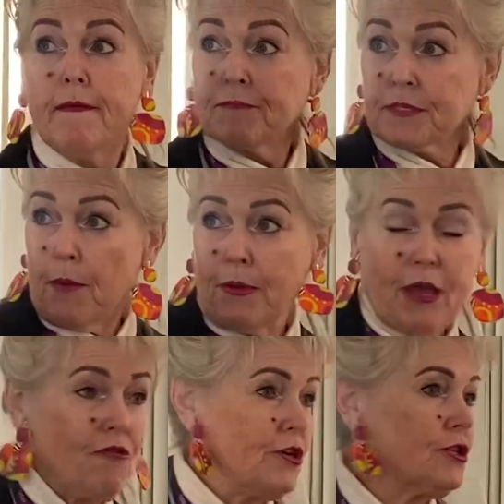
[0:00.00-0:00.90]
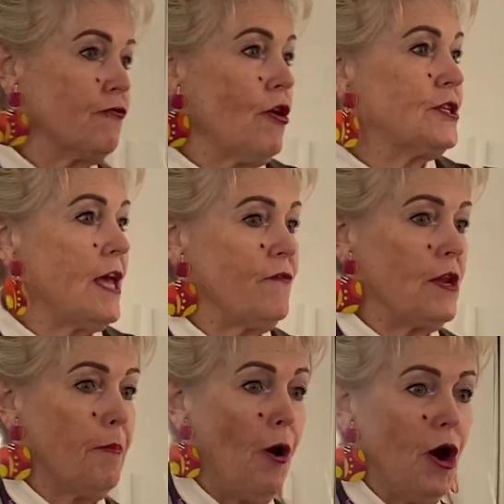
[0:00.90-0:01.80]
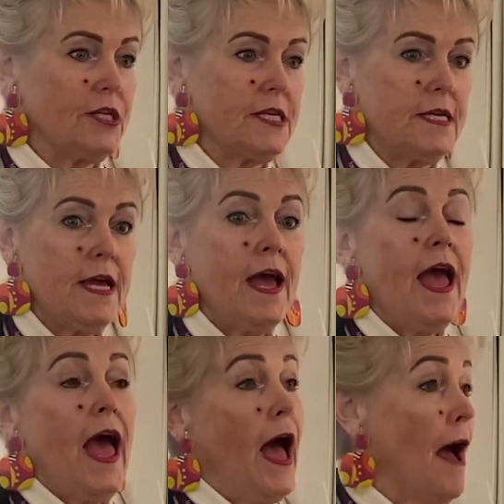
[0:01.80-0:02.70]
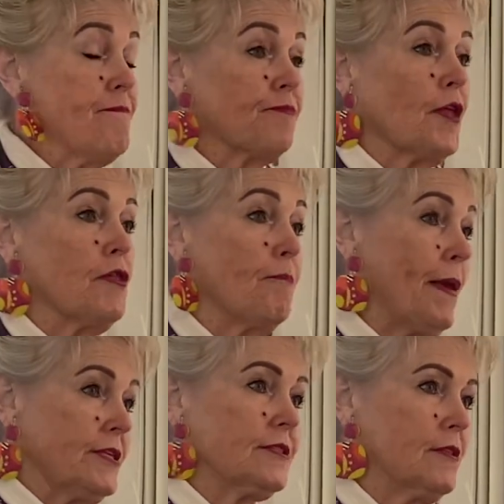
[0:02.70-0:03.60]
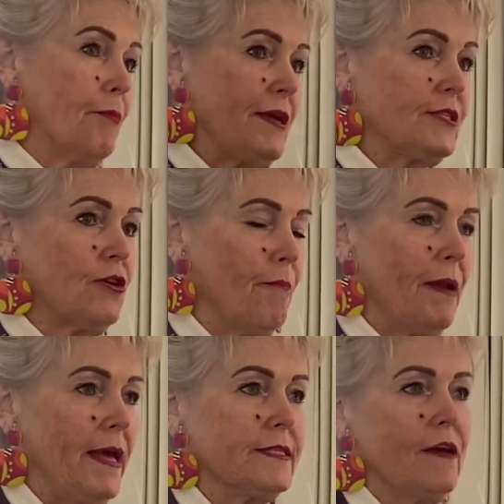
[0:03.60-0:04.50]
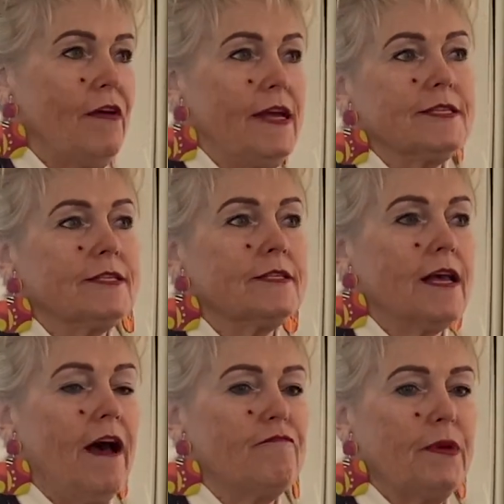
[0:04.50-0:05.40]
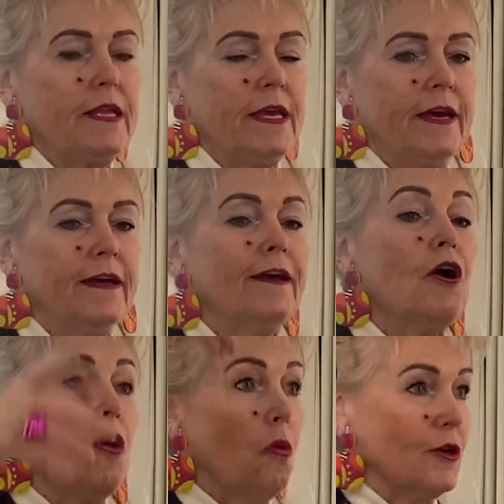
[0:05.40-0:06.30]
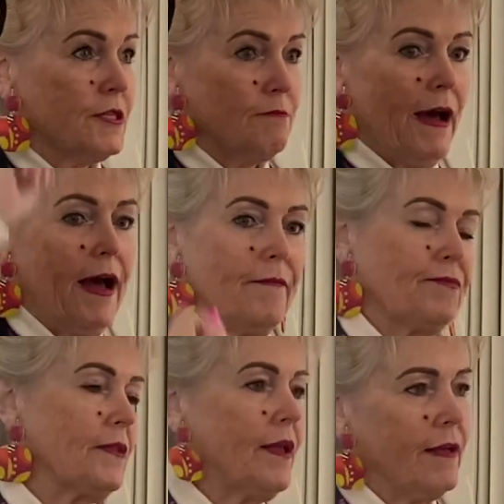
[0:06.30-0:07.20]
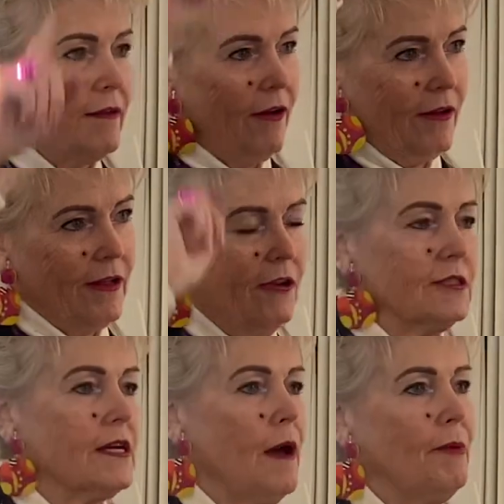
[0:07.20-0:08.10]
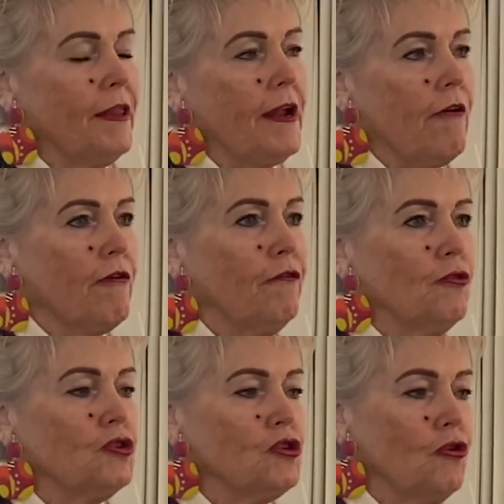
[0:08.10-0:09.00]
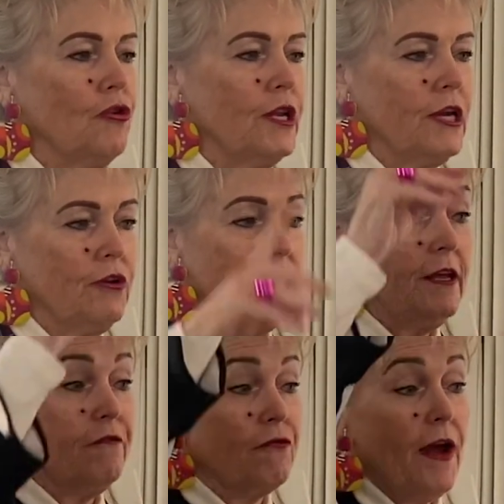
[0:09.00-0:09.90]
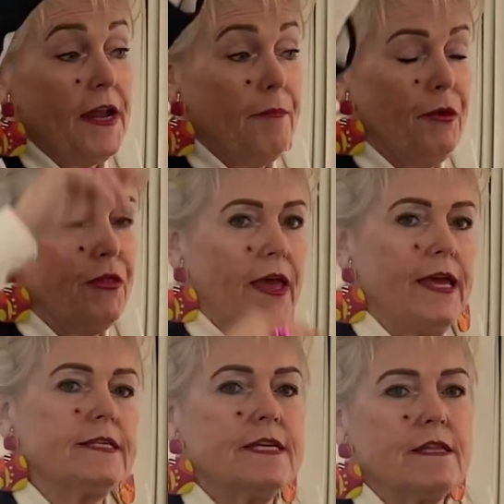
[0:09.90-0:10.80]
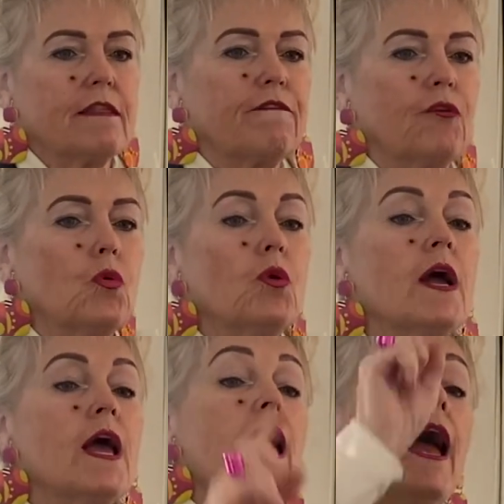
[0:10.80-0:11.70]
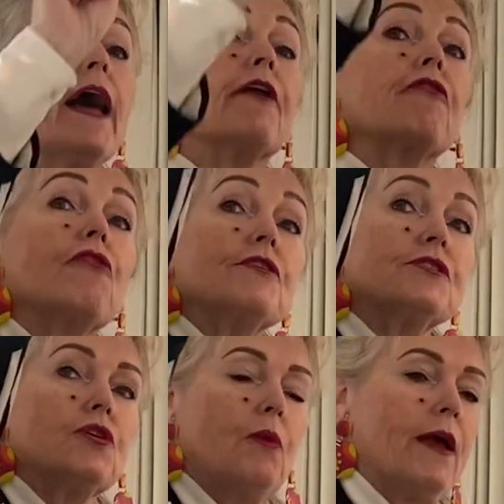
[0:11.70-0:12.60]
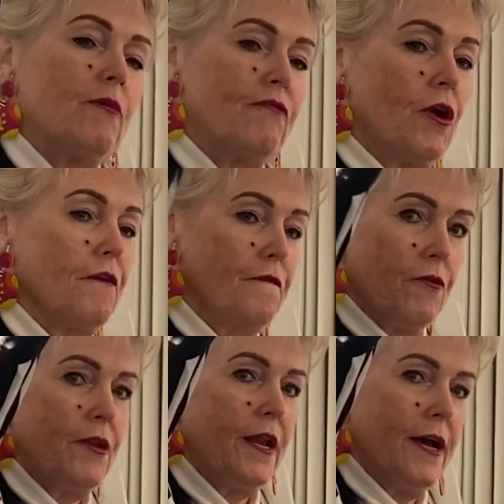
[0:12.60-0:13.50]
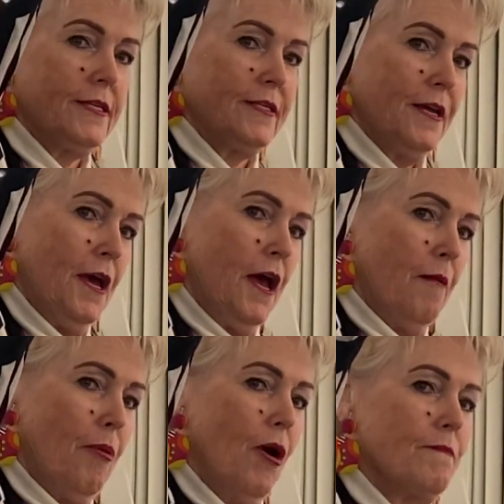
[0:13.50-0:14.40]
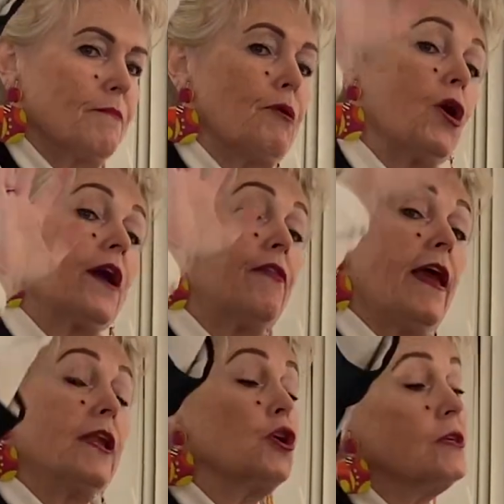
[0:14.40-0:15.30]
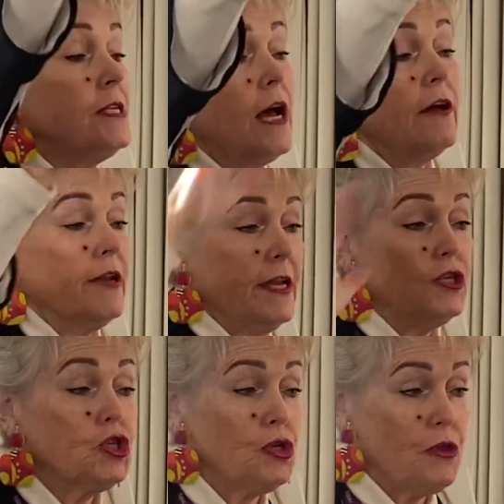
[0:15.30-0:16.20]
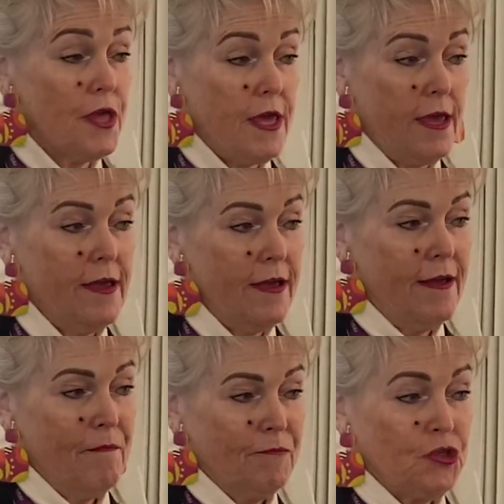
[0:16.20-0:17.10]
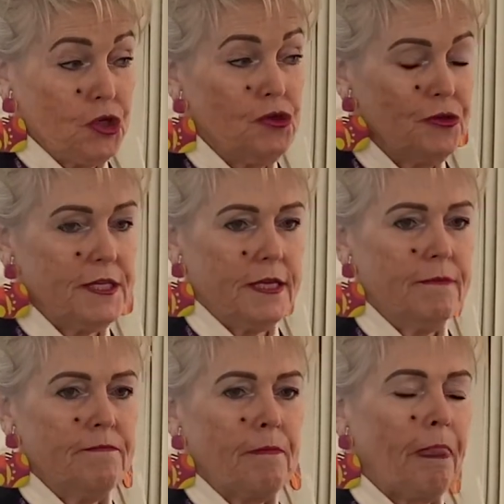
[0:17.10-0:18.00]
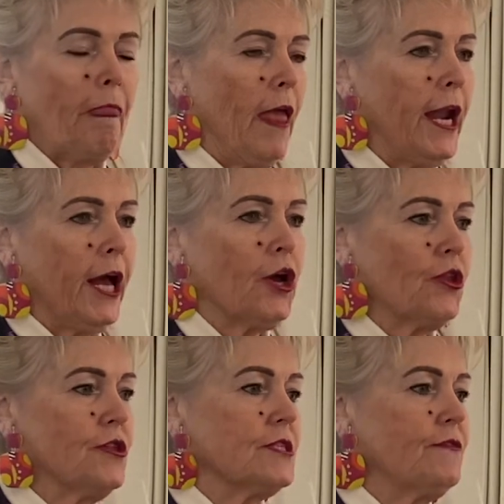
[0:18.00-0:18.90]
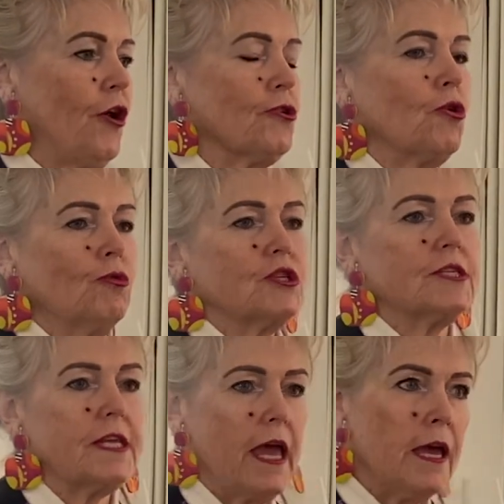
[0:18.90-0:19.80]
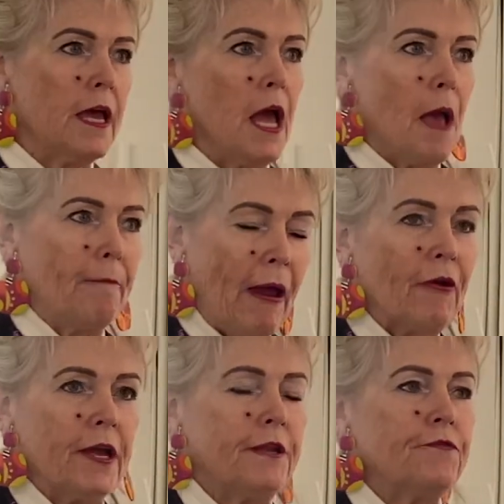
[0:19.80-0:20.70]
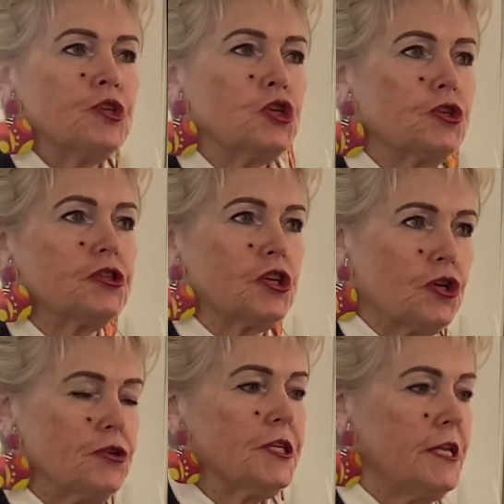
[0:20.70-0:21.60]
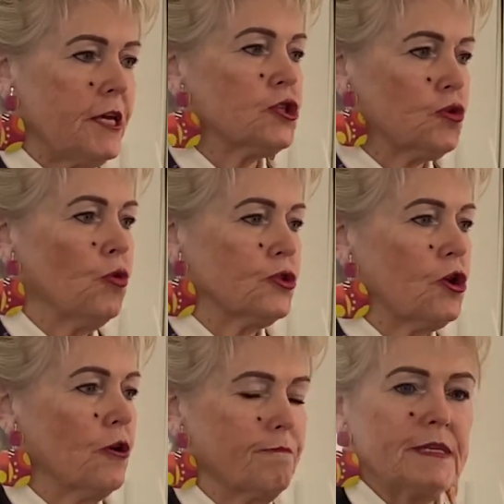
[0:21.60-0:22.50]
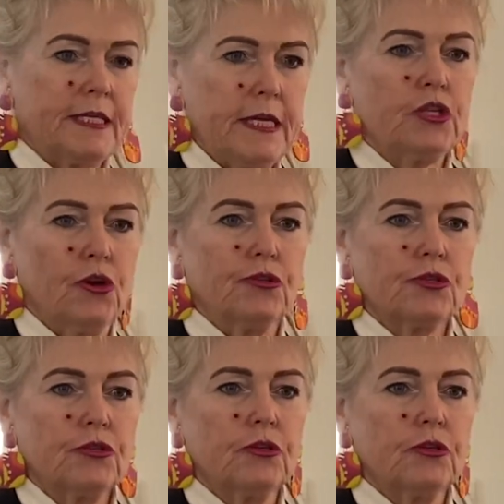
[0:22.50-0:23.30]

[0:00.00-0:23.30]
Somebody across the road's having a party. The best complaint I've had since I've been here was my older couple that I referred to earlier, who live right up on the 18th floor. And across the way, we've got a very nice apartment block, and they look down into the jacuzzi. And I got this phone call to say, Marion, the jacuzzi next door's got mosquitoes.